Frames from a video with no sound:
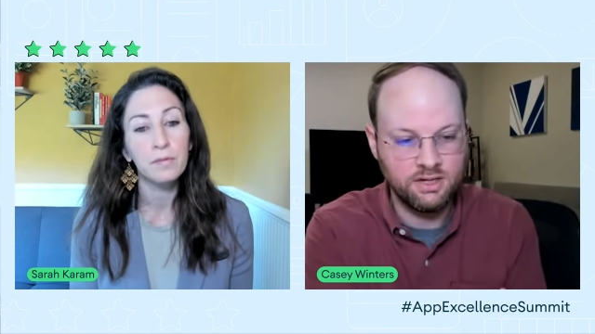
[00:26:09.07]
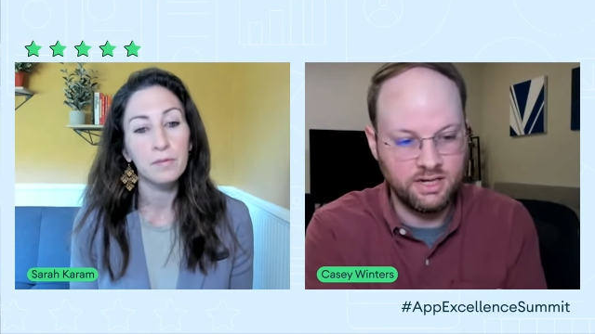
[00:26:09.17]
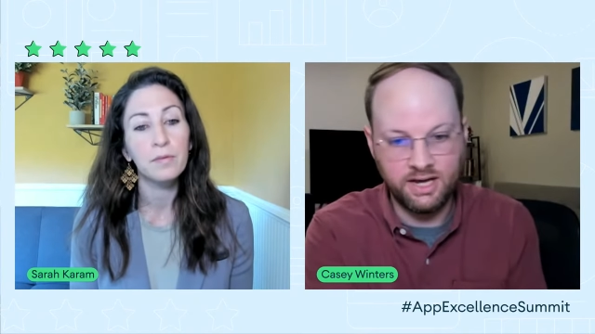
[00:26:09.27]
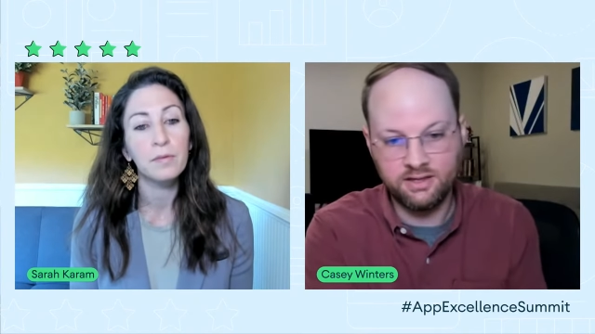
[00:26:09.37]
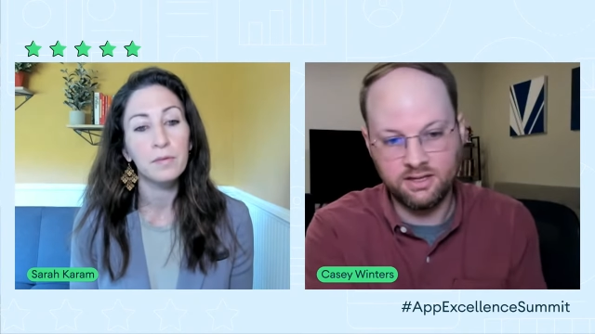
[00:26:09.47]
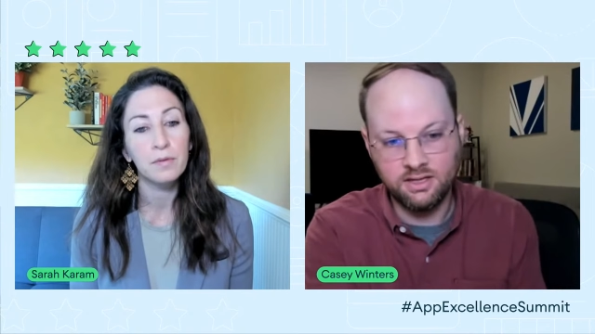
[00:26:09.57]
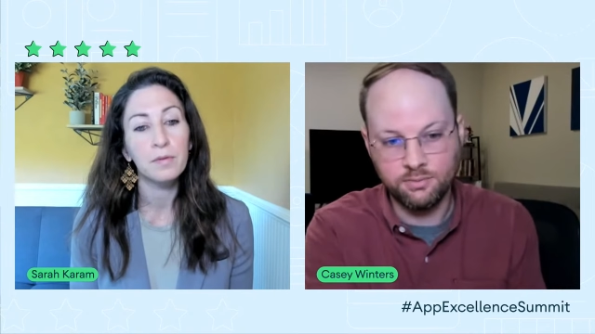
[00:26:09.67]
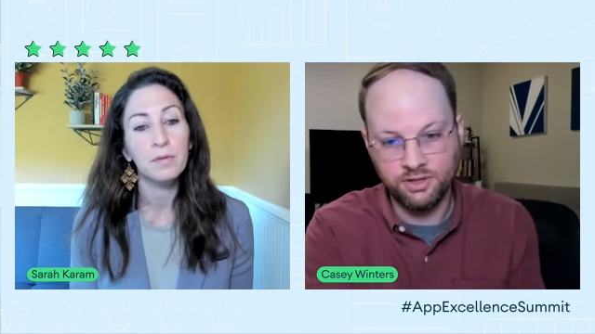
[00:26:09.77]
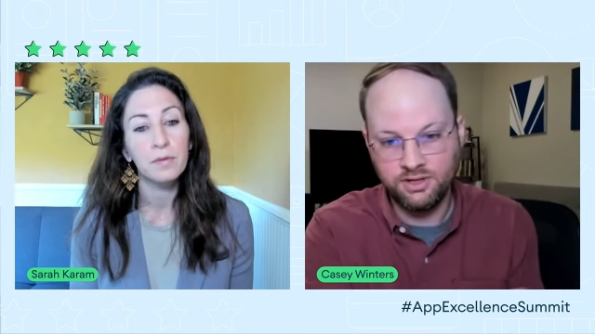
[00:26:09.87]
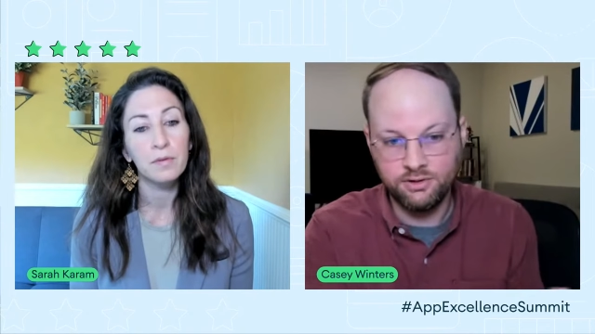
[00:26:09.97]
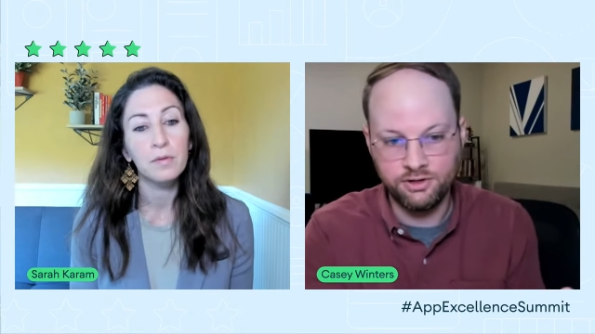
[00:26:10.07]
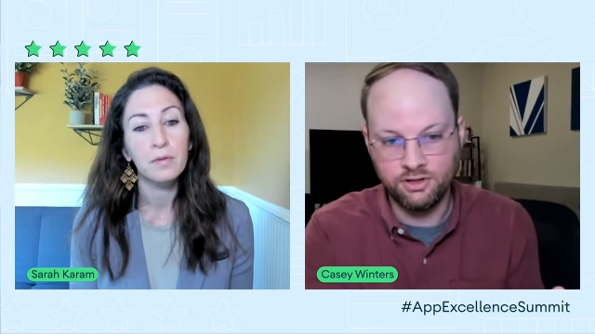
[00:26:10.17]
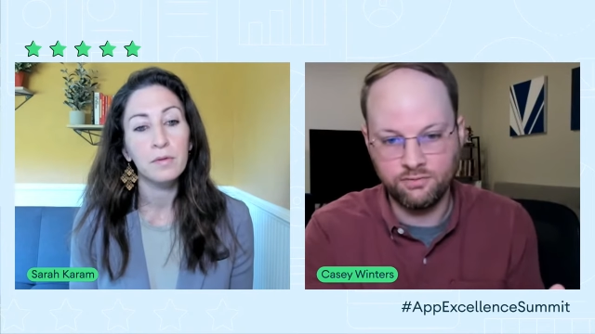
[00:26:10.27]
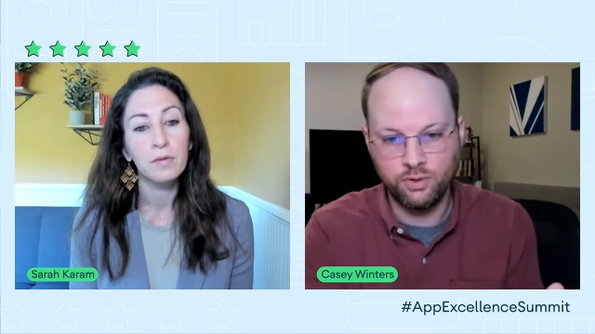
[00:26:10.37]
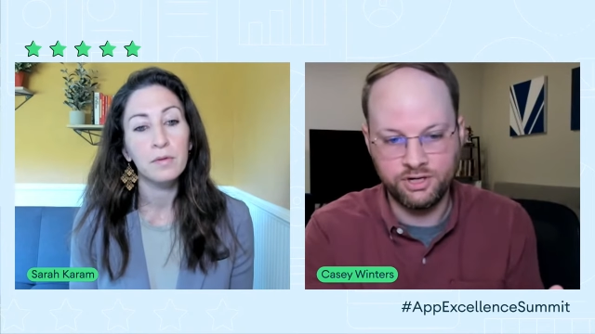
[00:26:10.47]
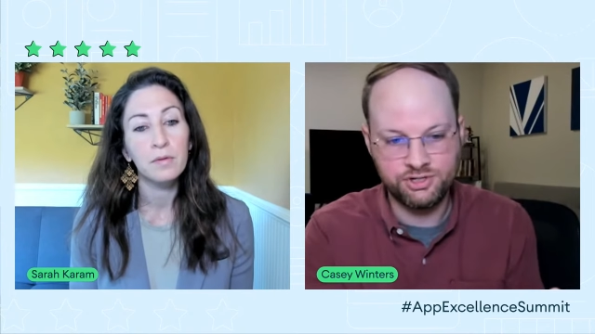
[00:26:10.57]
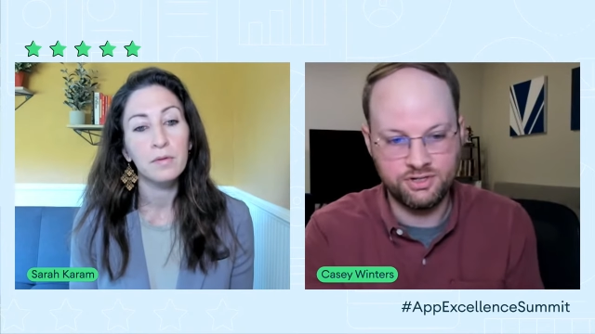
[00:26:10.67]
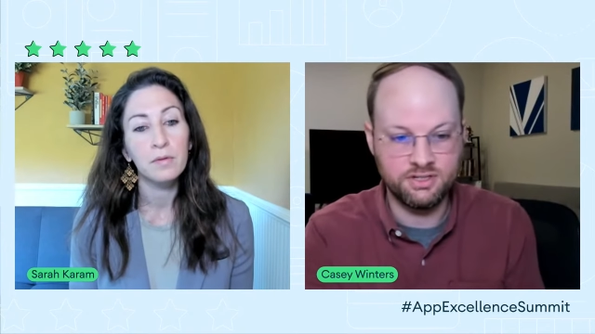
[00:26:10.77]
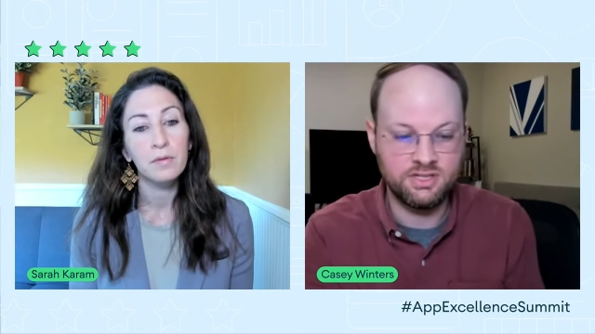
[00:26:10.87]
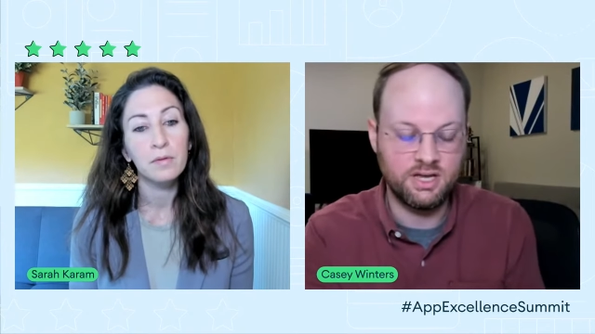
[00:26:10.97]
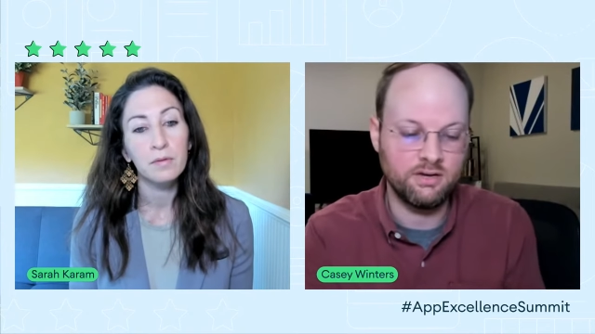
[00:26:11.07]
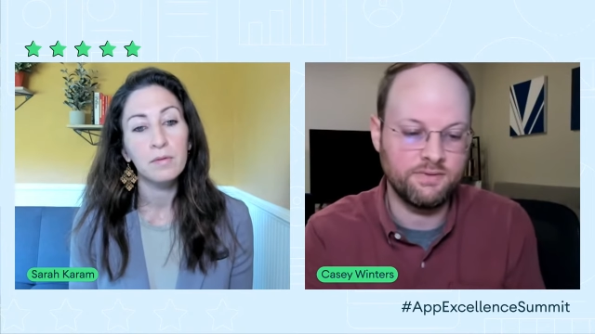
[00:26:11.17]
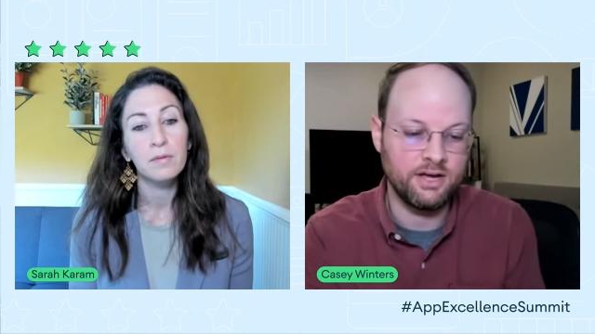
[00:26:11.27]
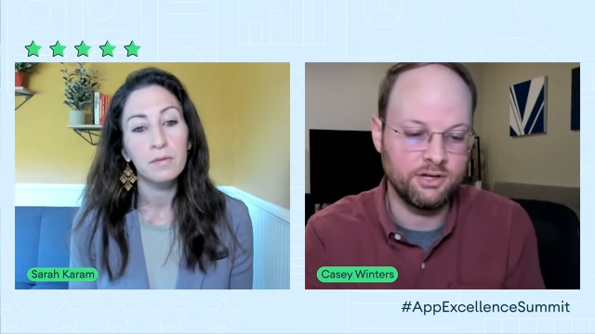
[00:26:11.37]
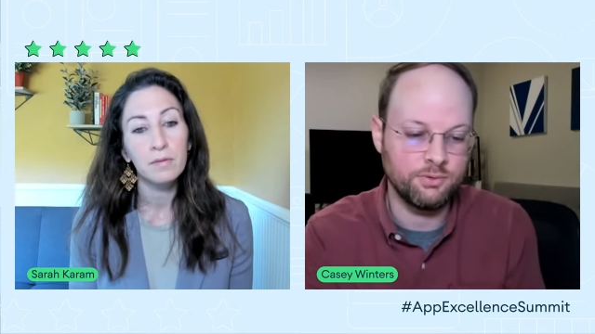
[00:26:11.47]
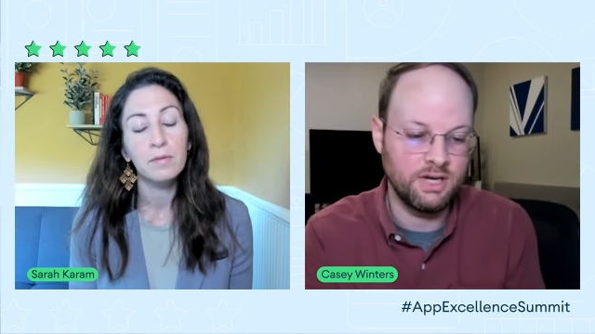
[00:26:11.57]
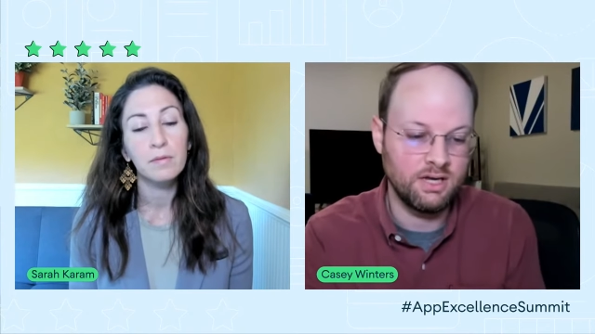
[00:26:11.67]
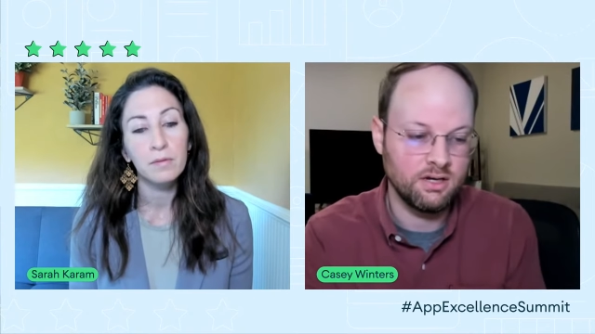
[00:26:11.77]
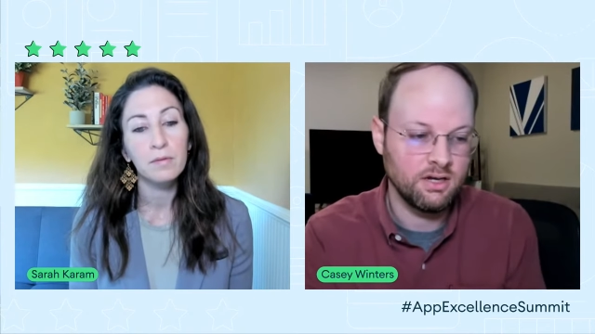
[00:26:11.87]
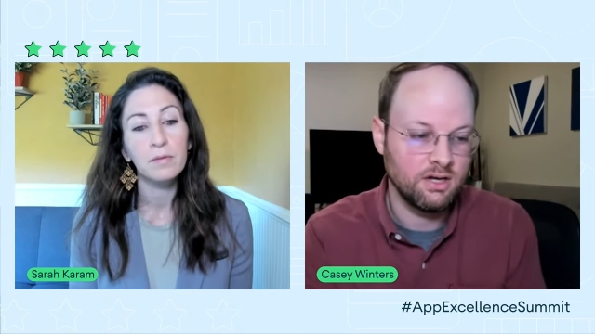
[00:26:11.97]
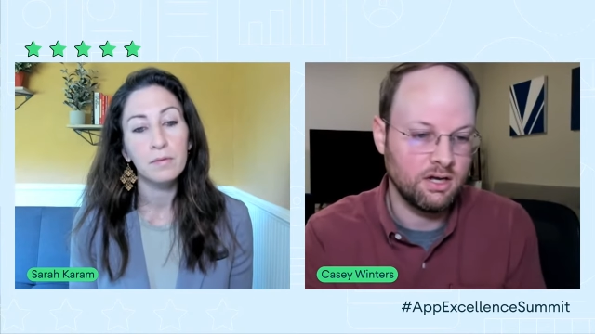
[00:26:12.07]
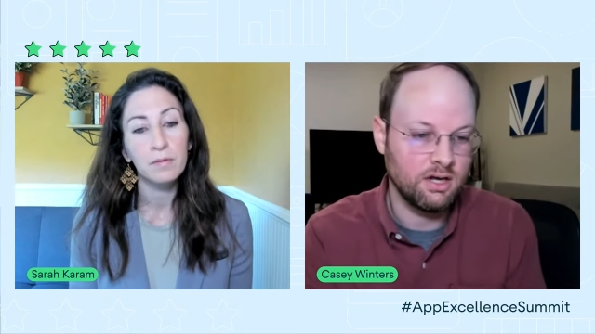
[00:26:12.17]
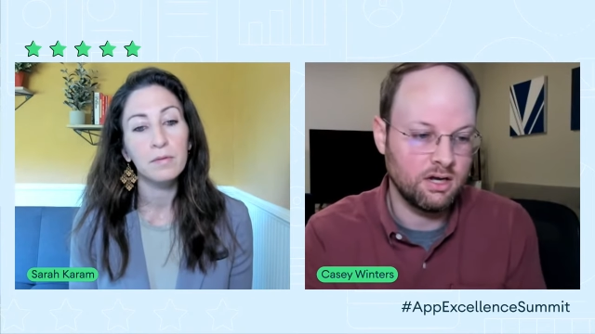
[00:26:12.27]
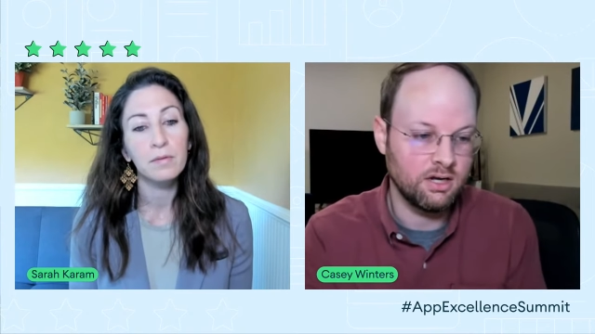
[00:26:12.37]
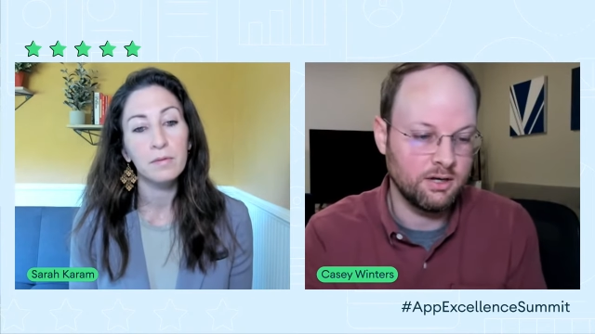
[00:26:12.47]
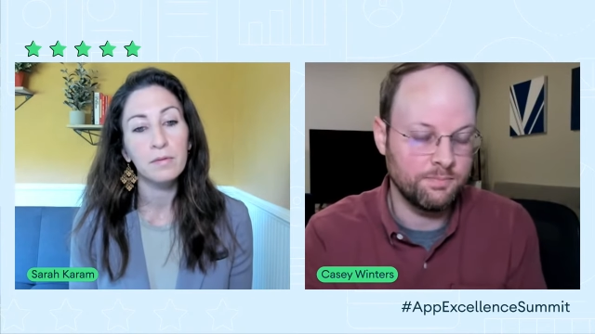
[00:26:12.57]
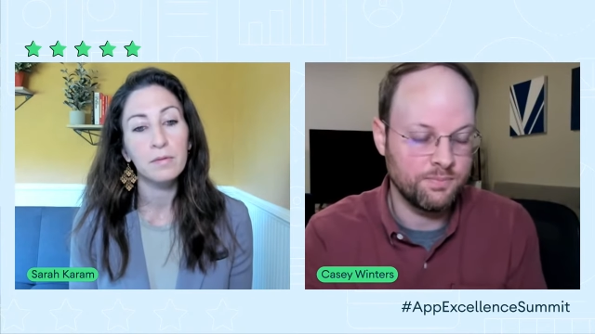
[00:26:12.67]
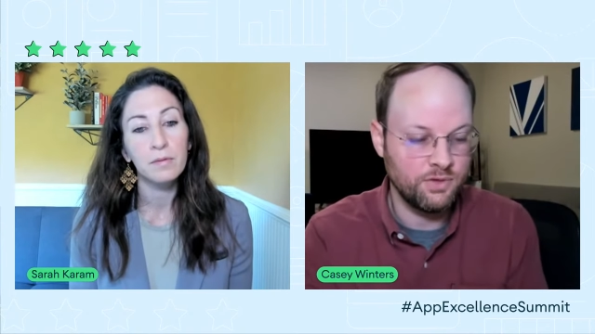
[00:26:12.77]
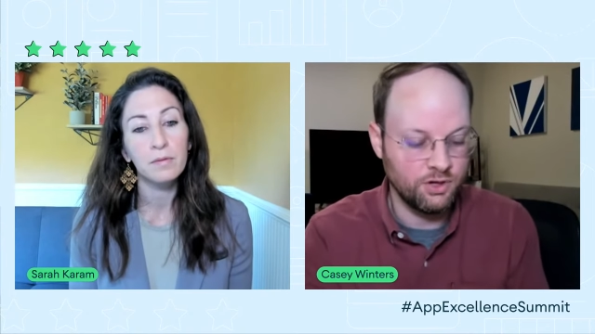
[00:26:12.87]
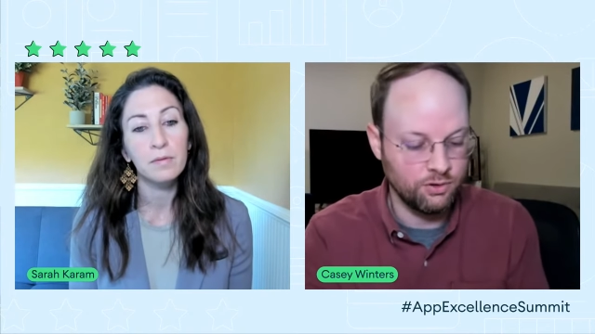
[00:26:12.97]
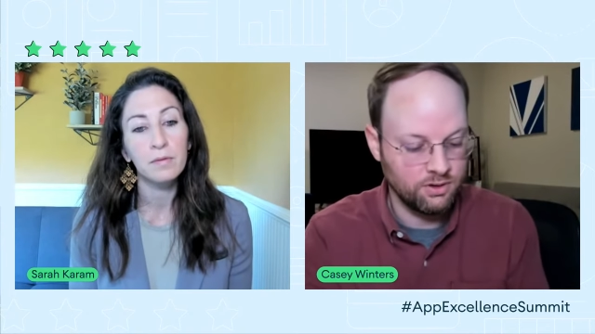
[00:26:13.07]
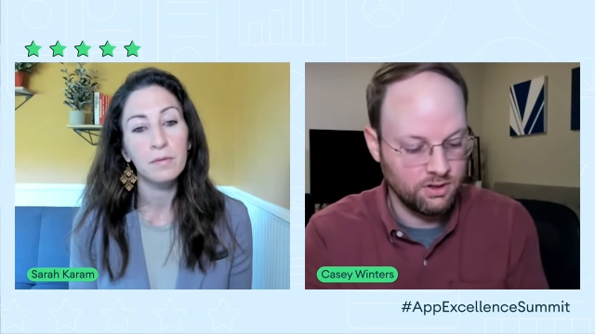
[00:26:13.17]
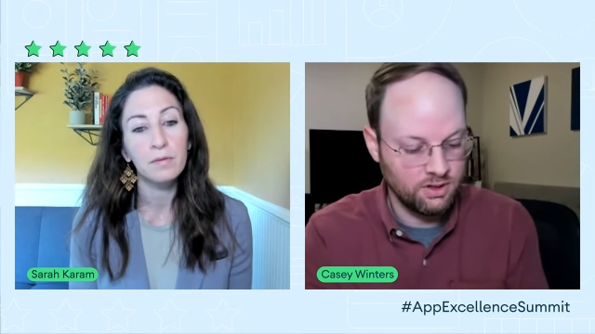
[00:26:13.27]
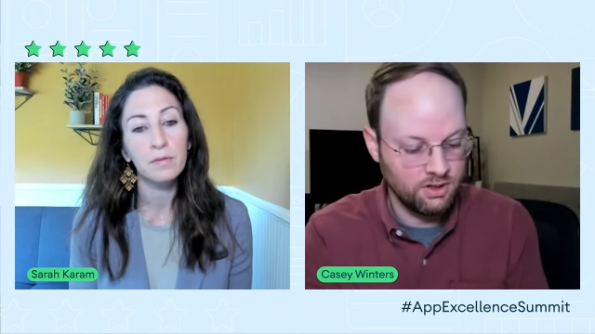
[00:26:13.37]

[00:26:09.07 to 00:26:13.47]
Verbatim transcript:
Speaker 1: and asking them a series of questions that evaluate, you know,